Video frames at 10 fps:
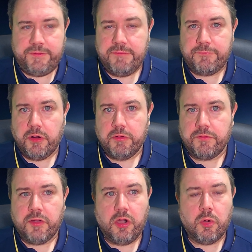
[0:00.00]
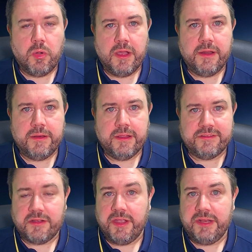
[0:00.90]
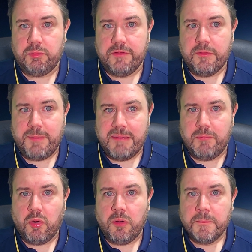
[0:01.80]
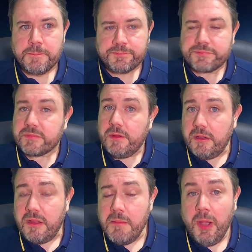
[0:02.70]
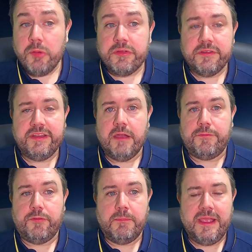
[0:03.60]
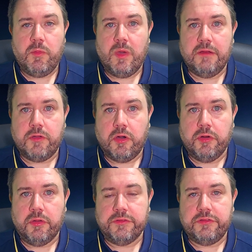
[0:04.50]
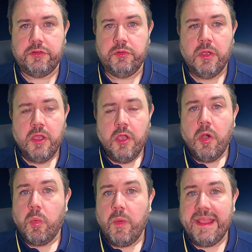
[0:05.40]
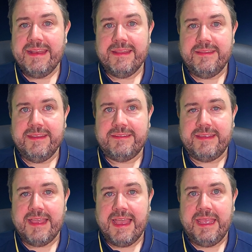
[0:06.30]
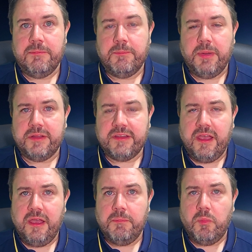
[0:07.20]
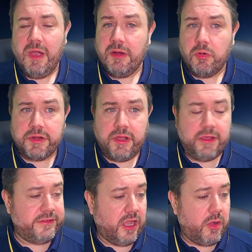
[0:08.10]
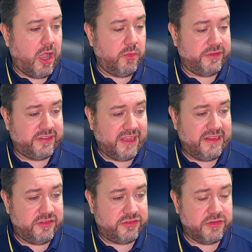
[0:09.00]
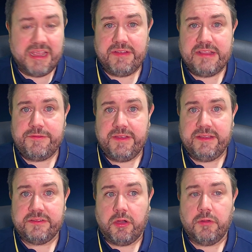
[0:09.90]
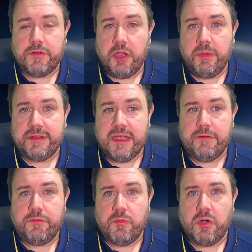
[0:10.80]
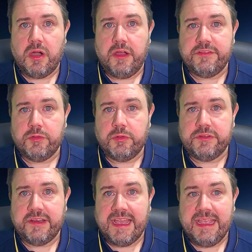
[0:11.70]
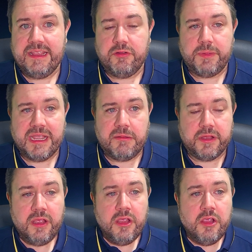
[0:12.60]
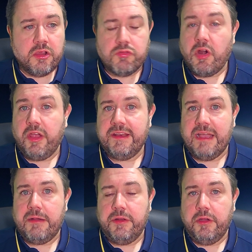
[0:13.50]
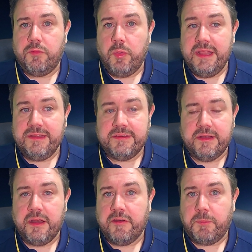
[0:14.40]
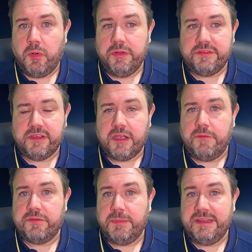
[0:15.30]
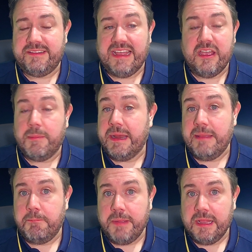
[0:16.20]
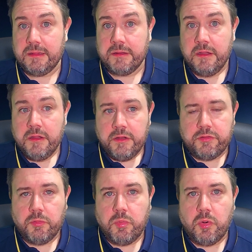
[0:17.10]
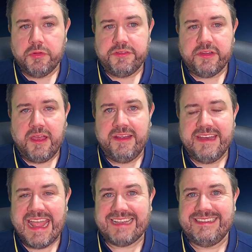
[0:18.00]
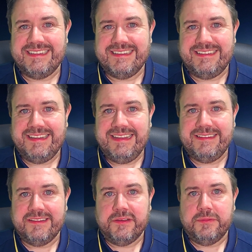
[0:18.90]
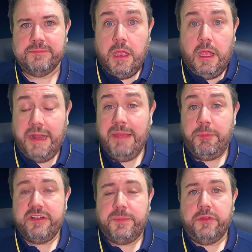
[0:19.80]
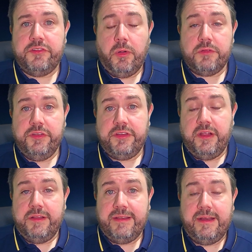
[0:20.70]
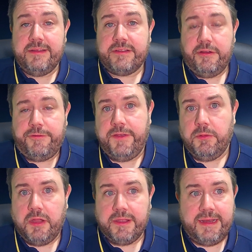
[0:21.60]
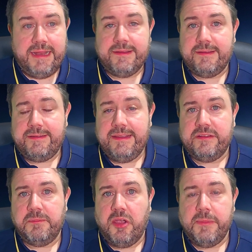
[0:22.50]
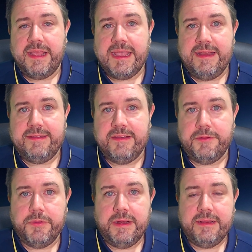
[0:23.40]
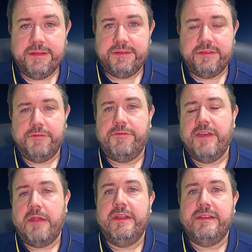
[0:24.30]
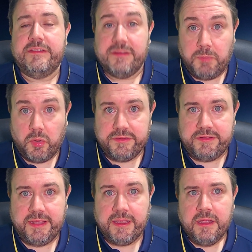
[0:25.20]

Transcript: in front of goal, and a side with a bit more potency up front may well have gone on to win this game. But well organised. I would say you shouldn't have any fears of going down from what I saw today, and you'll be able to grind out enough wins and enough points to comfortably stay up and then build towards next season. And that brings me on to Oxford United, and it's going to feel like an end of the season moment again, isn't it, really? This is a very disappointing,